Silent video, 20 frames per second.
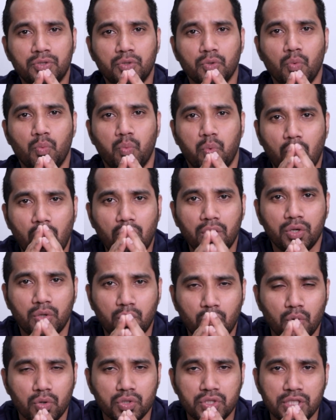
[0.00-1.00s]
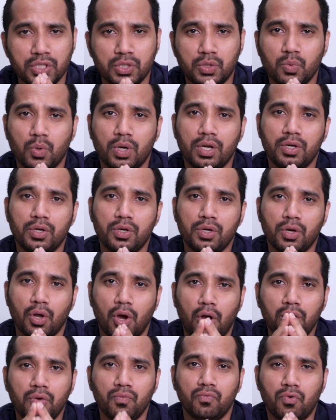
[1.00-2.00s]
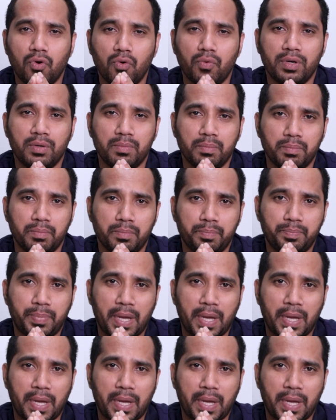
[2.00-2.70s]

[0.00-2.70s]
to what goes into a non-woven